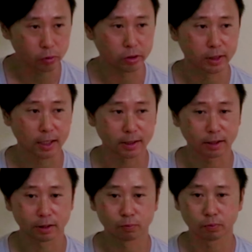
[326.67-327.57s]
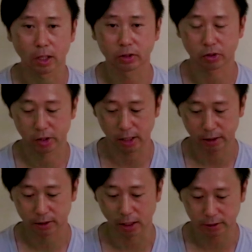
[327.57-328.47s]
when you test it, is make sure you get
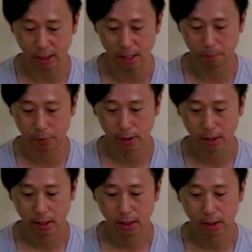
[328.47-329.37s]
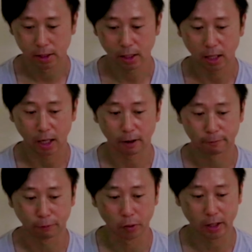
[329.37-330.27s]
a duct tape,
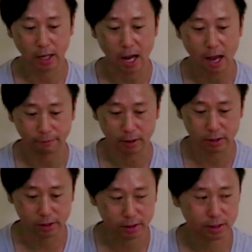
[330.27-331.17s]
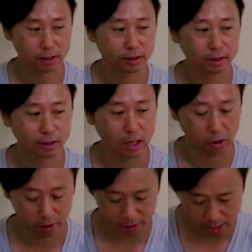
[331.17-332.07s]
fold it in half, and just
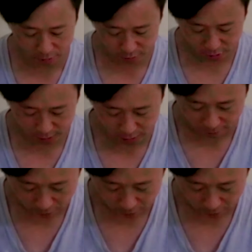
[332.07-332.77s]
nail it down to see if